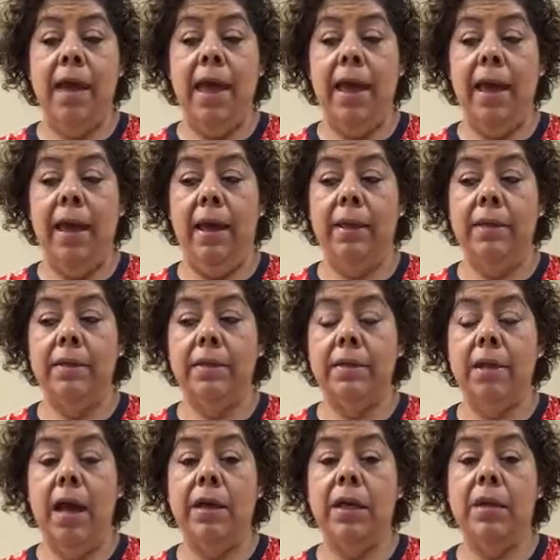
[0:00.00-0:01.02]
and
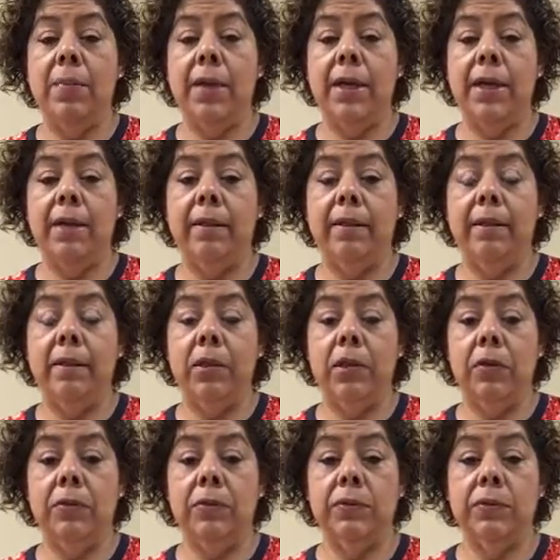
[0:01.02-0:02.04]
documenting
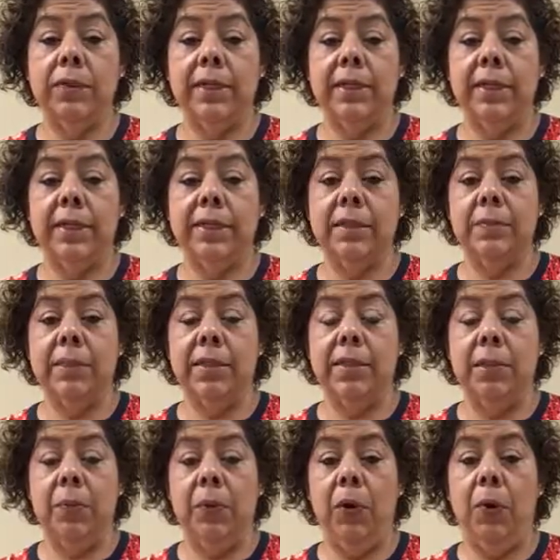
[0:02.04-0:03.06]
those assessments
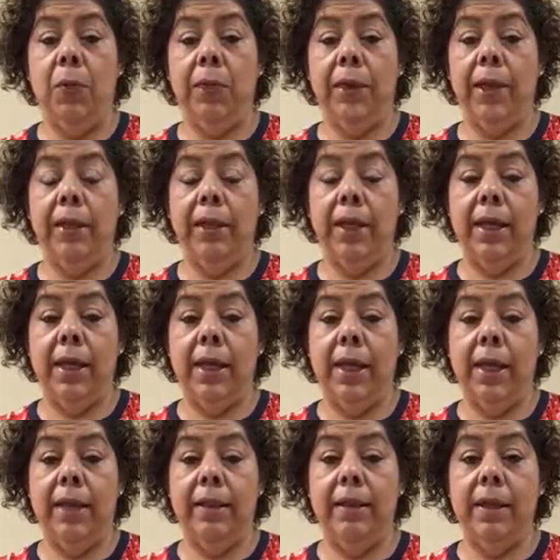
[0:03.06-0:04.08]
appropriately
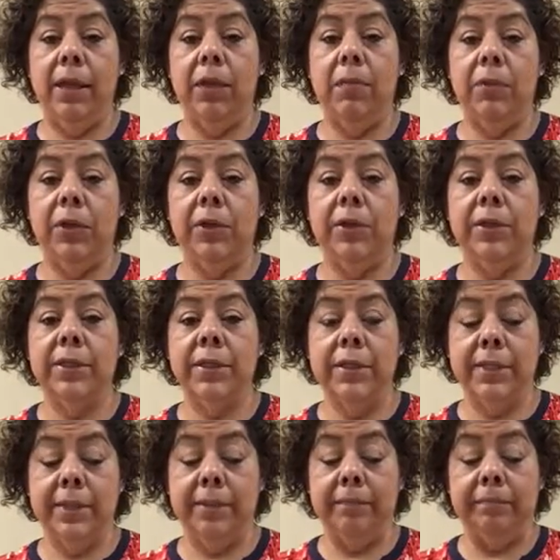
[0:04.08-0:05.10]
in the computer
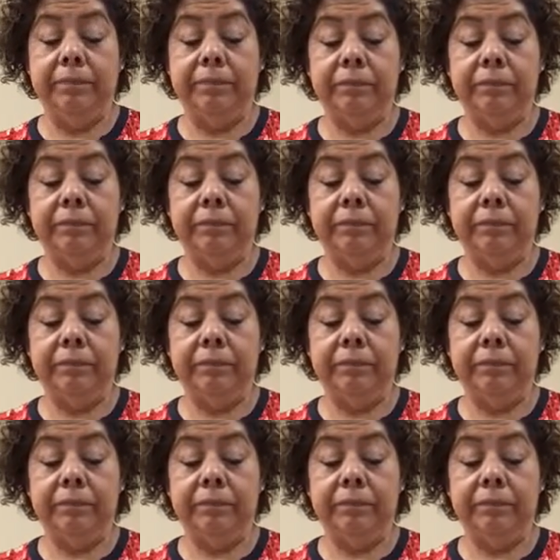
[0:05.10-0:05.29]
system.